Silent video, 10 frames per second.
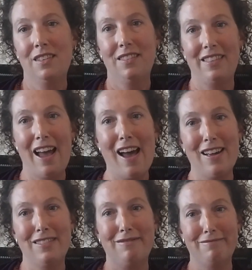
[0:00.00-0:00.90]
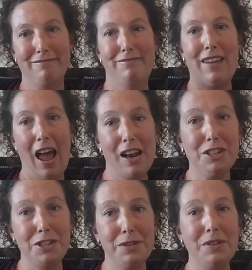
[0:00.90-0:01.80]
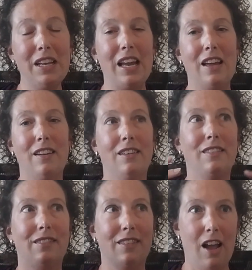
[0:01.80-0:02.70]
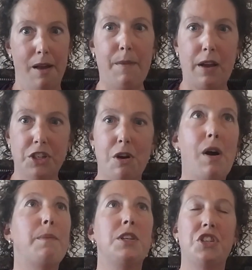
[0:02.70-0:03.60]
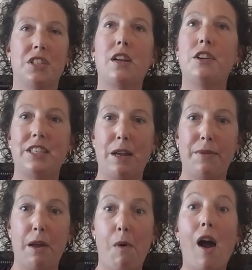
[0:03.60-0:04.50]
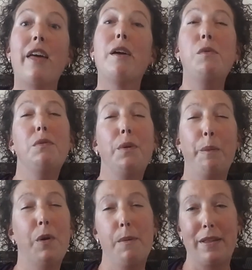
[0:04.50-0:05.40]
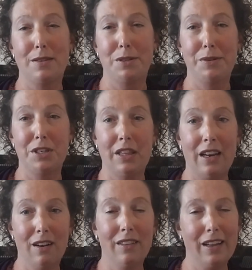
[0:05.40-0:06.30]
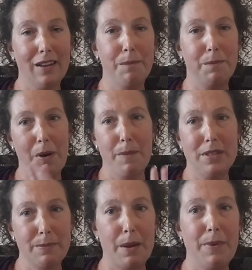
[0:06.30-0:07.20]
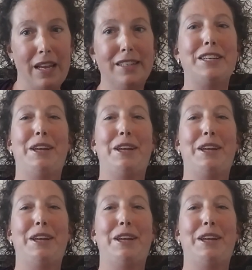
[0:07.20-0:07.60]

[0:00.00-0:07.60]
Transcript: that attitude and come show up to just understand what they want and then we'll worry about the solution later like i promise i'm not painting